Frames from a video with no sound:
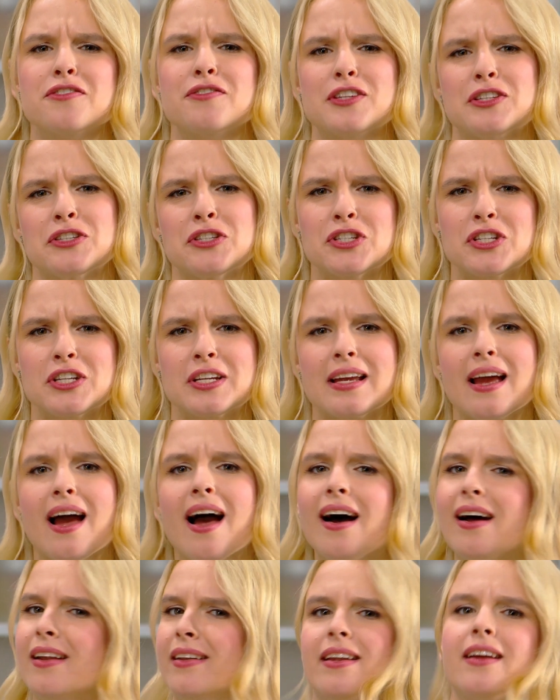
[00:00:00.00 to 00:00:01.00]
Vinci
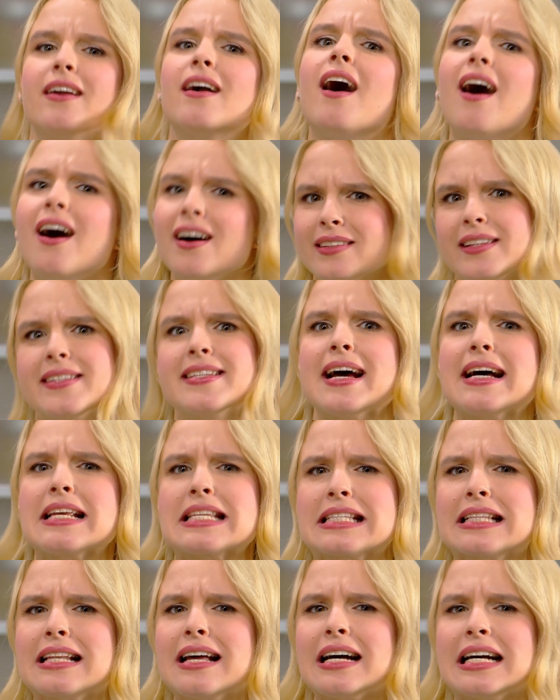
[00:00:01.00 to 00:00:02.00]
and Nikola
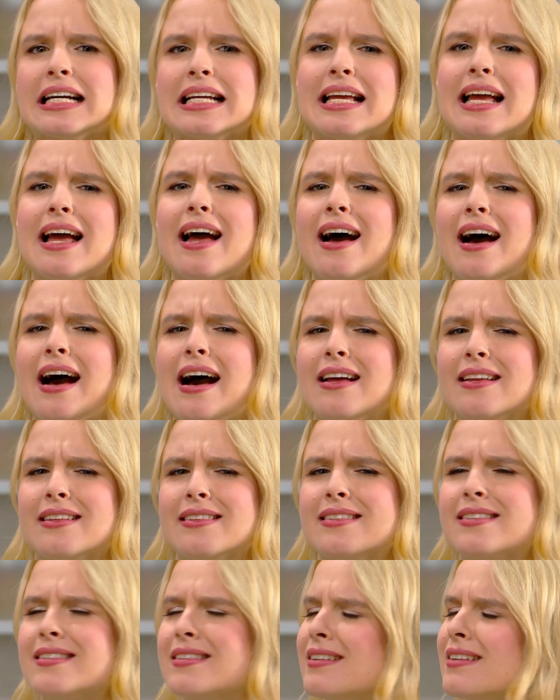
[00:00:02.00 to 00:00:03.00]
Tesla at
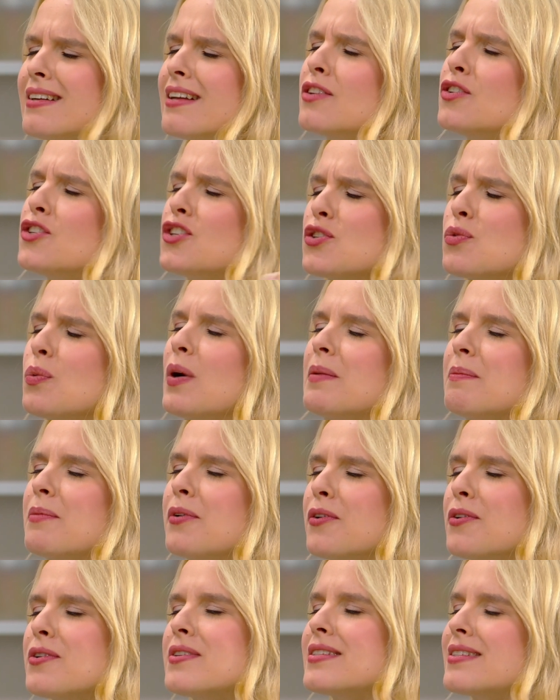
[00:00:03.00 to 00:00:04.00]
in just one
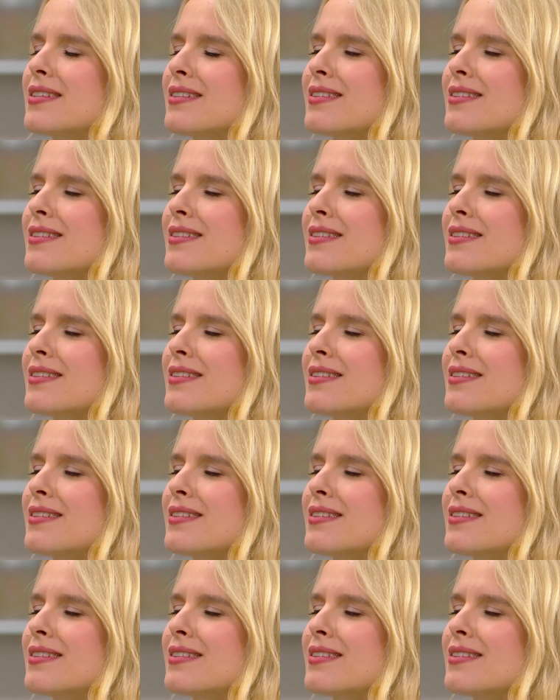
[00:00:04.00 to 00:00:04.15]
person.